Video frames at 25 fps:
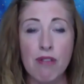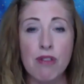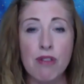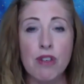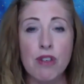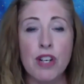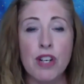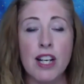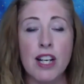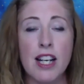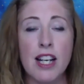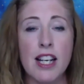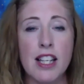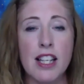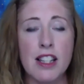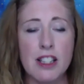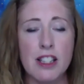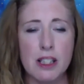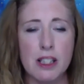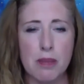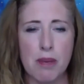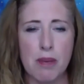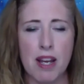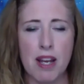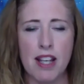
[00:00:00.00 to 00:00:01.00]
free the
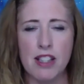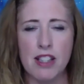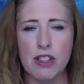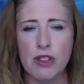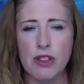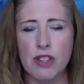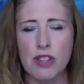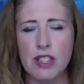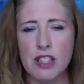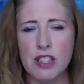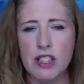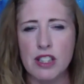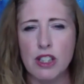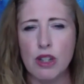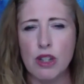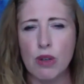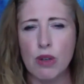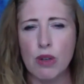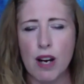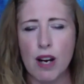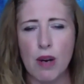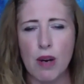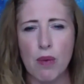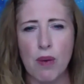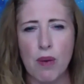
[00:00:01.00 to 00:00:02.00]
space. So this is a
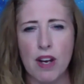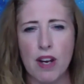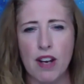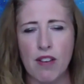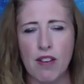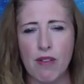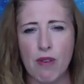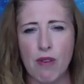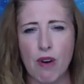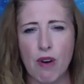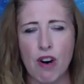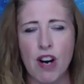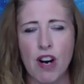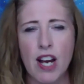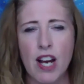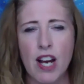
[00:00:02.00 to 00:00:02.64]
great week for